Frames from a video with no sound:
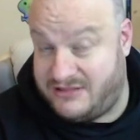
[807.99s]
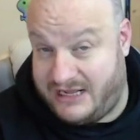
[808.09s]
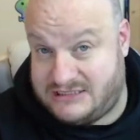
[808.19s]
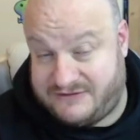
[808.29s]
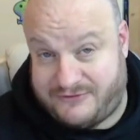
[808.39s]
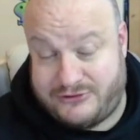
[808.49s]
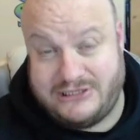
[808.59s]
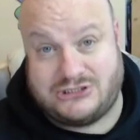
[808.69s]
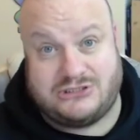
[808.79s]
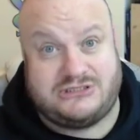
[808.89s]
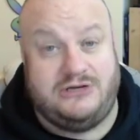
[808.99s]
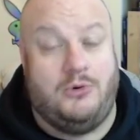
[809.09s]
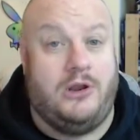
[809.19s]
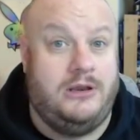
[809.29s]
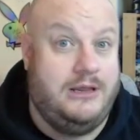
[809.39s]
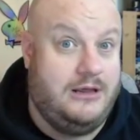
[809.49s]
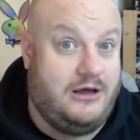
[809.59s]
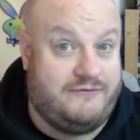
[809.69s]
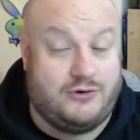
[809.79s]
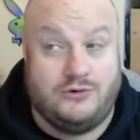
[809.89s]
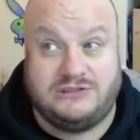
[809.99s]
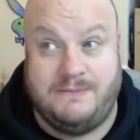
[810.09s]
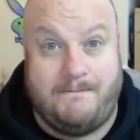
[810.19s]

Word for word: That's a very interesting one, of course,